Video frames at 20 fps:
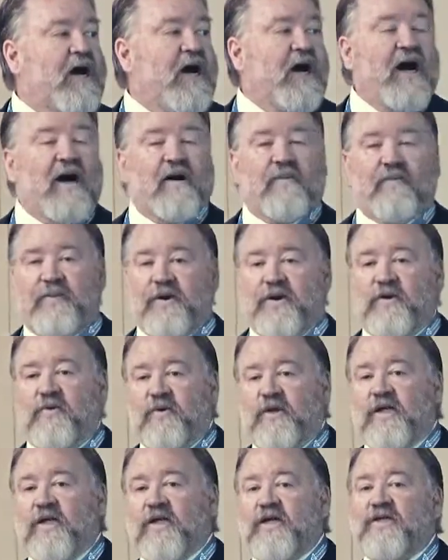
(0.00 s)
But it
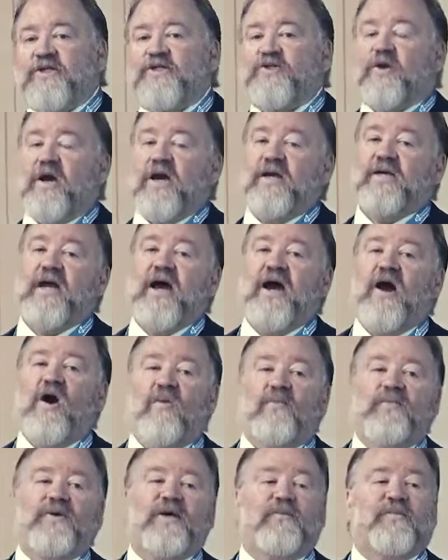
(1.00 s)
really is trying to
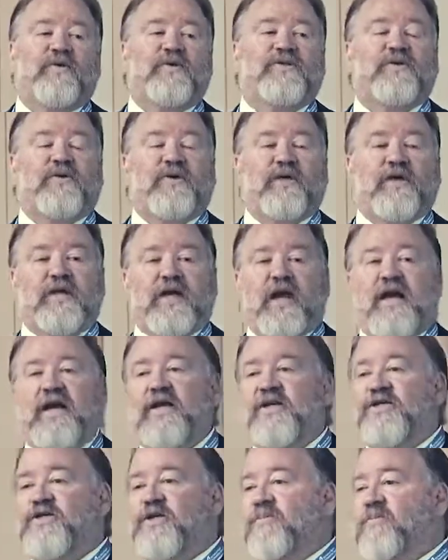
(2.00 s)
help people sort of
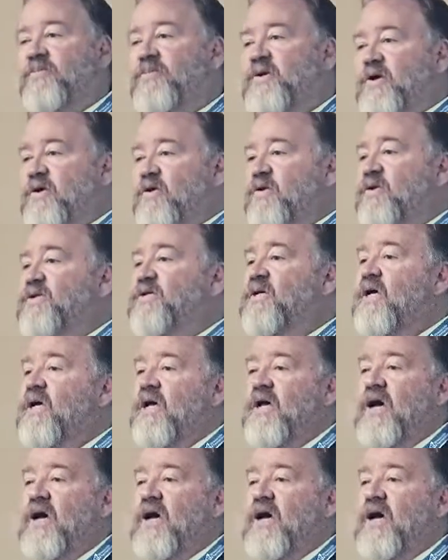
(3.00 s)
gauge and build